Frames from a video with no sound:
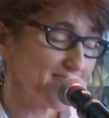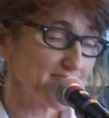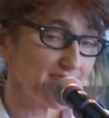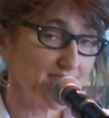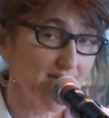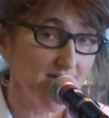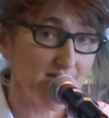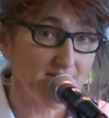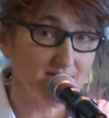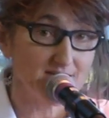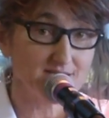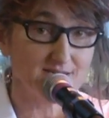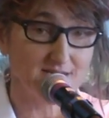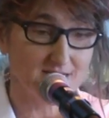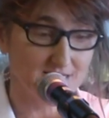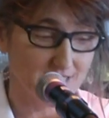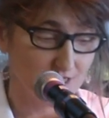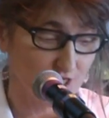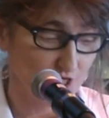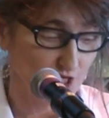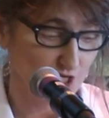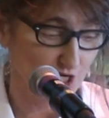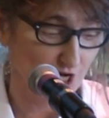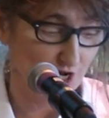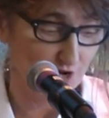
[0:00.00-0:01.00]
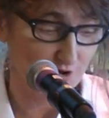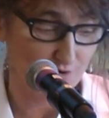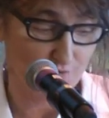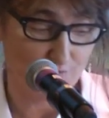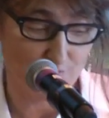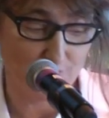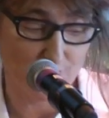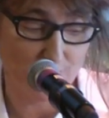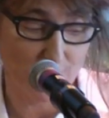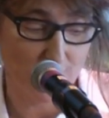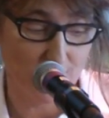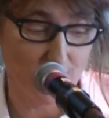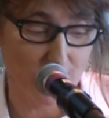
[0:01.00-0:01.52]
They need to
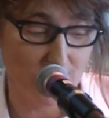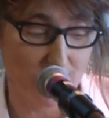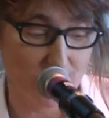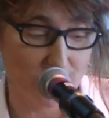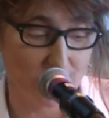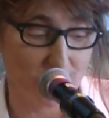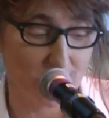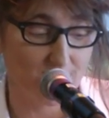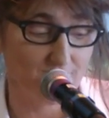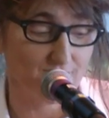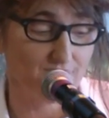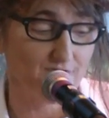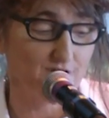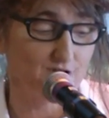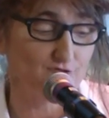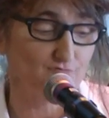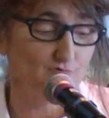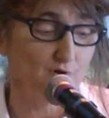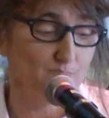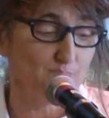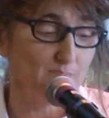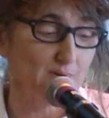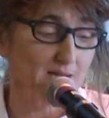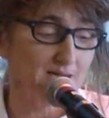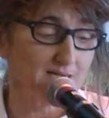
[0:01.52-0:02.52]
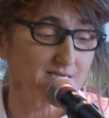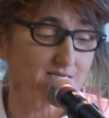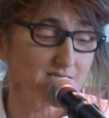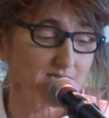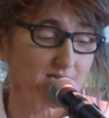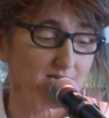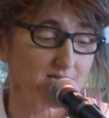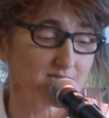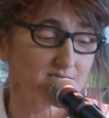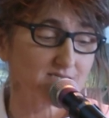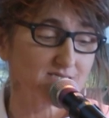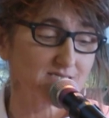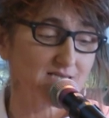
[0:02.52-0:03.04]
know that
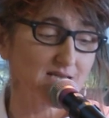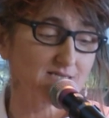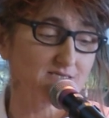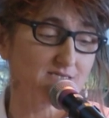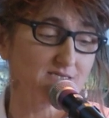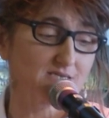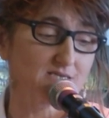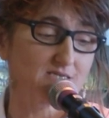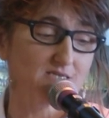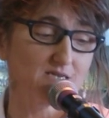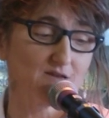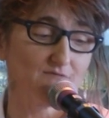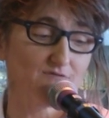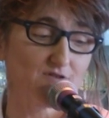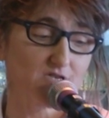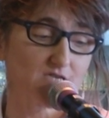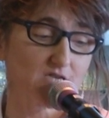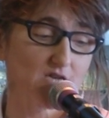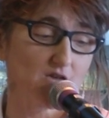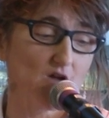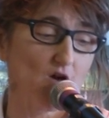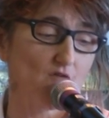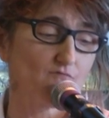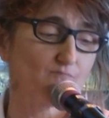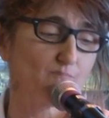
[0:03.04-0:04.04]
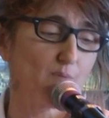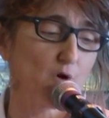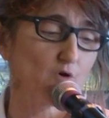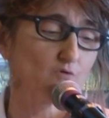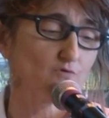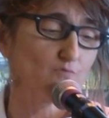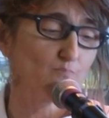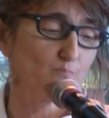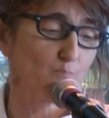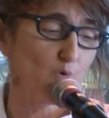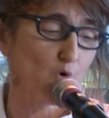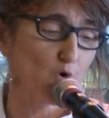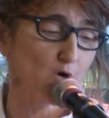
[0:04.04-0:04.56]
vulnerability and sensitivity of
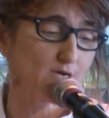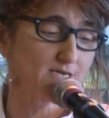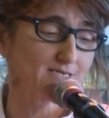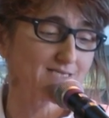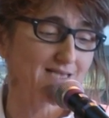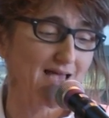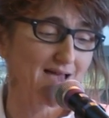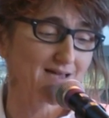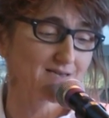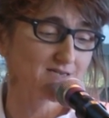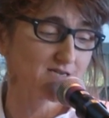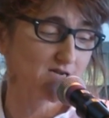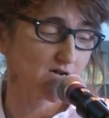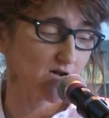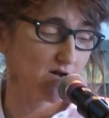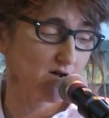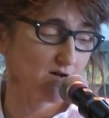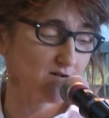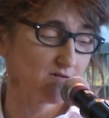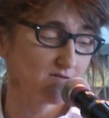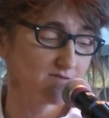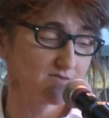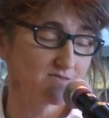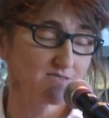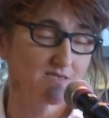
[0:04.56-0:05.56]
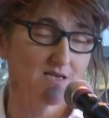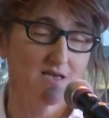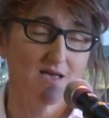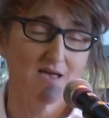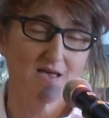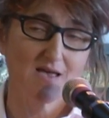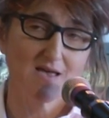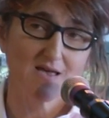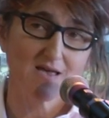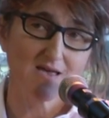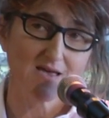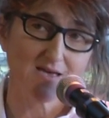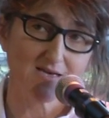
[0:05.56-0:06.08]
both boys and girls
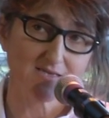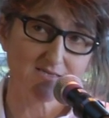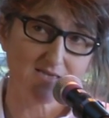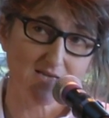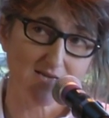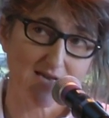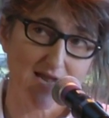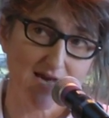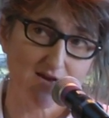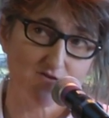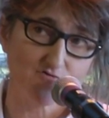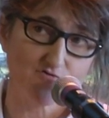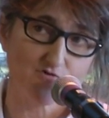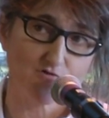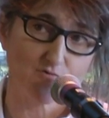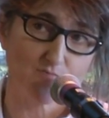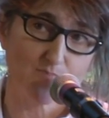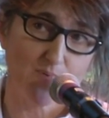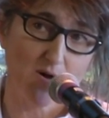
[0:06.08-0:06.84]
is a natural